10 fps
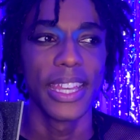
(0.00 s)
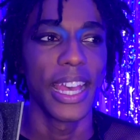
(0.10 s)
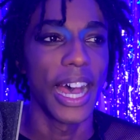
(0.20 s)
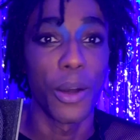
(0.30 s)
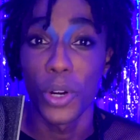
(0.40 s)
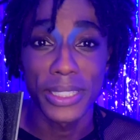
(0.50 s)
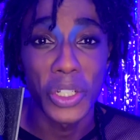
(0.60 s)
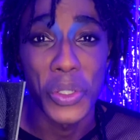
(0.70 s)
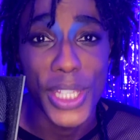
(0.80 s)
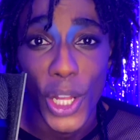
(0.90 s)
I worked in a
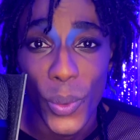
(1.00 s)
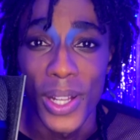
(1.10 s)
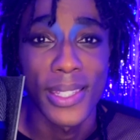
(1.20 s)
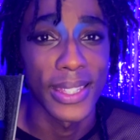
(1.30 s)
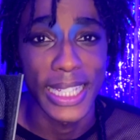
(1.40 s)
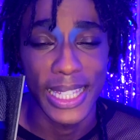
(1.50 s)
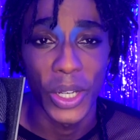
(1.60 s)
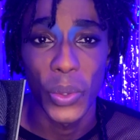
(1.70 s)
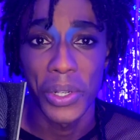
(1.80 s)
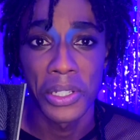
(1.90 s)
hotel once, and that's
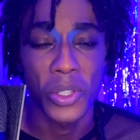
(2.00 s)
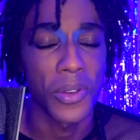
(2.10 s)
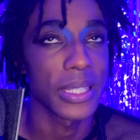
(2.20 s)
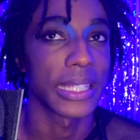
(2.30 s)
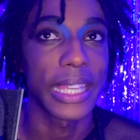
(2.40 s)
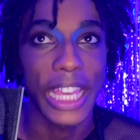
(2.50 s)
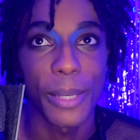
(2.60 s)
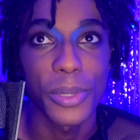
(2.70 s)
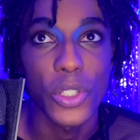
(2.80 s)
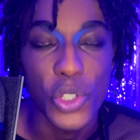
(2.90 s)
how it was, so I was like, it
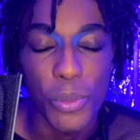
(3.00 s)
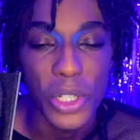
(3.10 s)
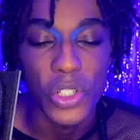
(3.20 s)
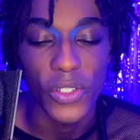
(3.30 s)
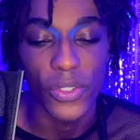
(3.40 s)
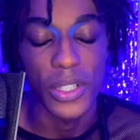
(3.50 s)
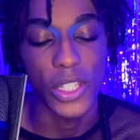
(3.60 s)
can't be too much different.